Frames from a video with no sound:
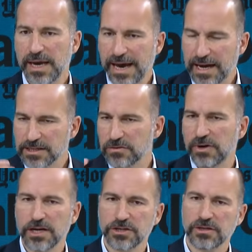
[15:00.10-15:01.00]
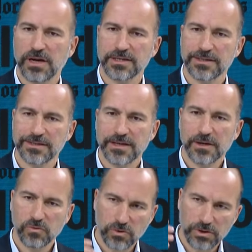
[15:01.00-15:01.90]
as it rationalizes,
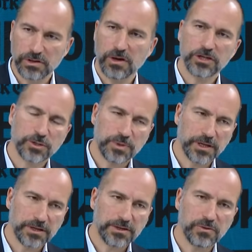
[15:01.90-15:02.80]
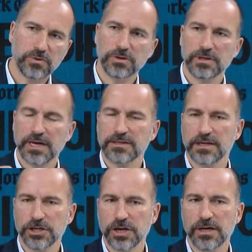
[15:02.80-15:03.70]
we're the largest player in the world outside
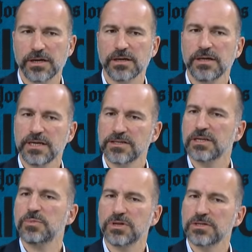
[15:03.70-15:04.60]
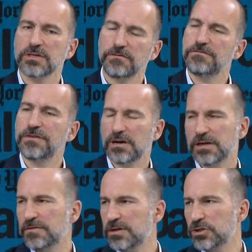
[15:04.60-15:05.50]
of China. It's going to put us in a very,
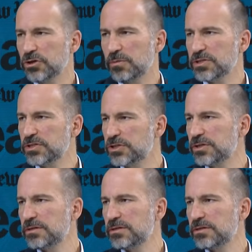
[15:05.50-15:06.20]
very strong position.